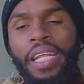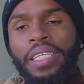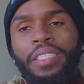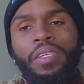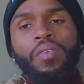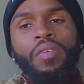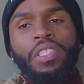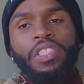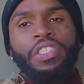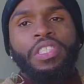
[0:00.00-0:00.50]
is
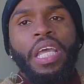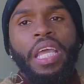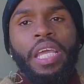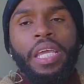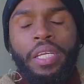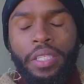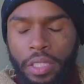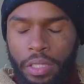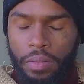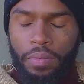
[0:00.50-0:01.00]
on the
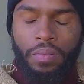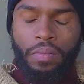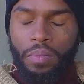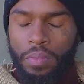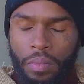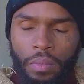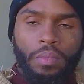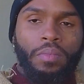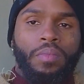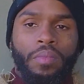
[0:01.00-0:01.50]
stage.
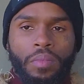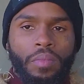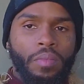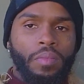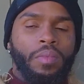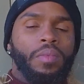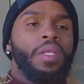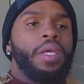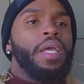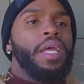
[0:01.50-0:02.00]

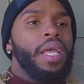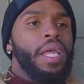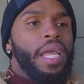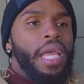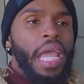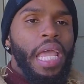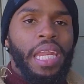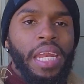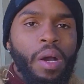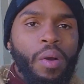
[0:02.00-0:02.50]

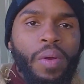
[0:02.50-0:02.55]
And